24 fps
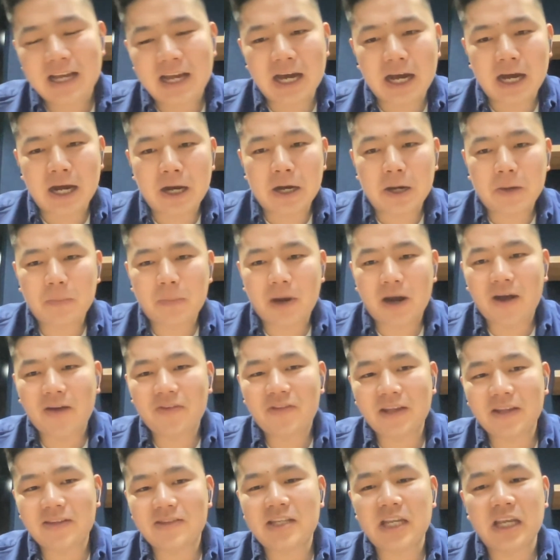I
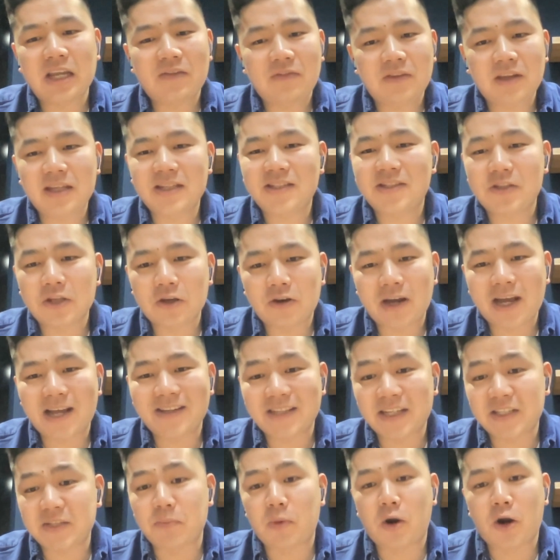think TV still
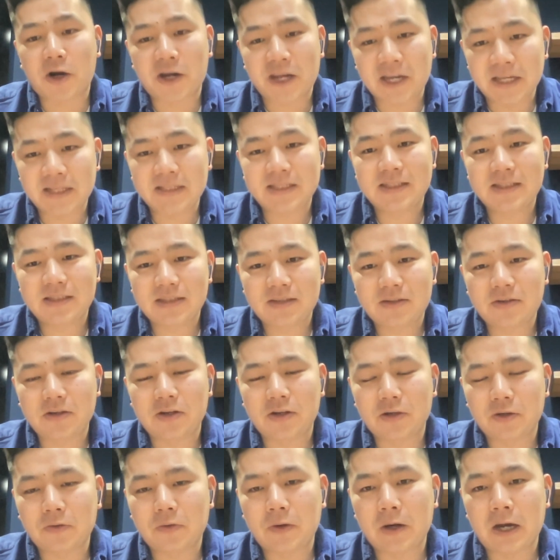has its market, you
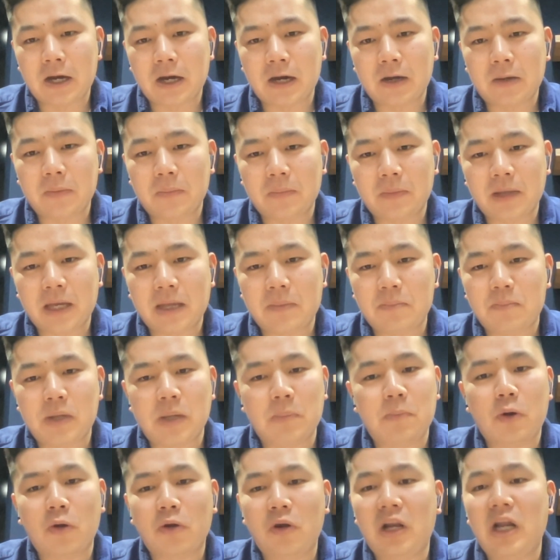know, and
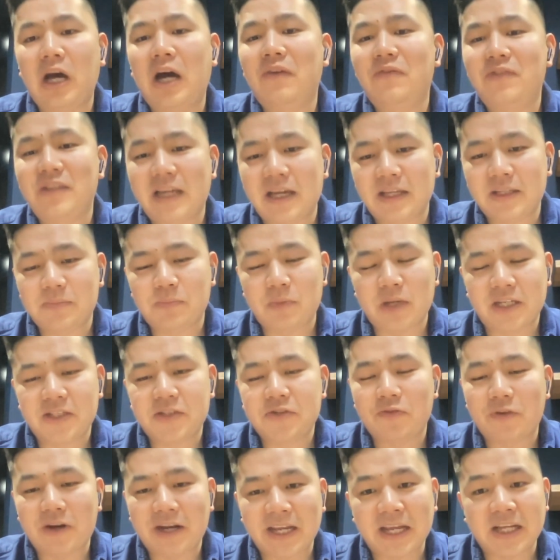people love that big
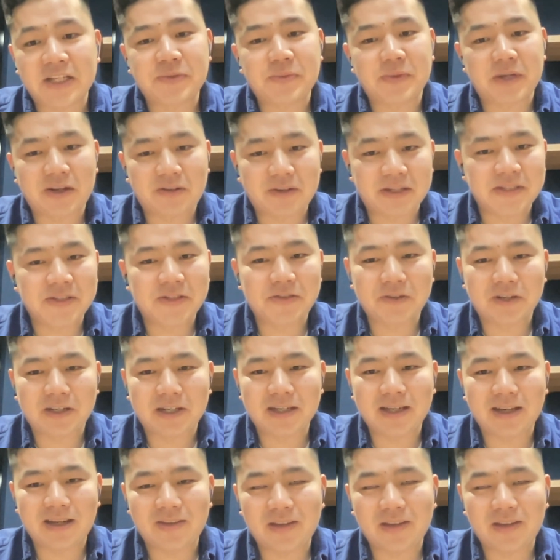screen experience, right?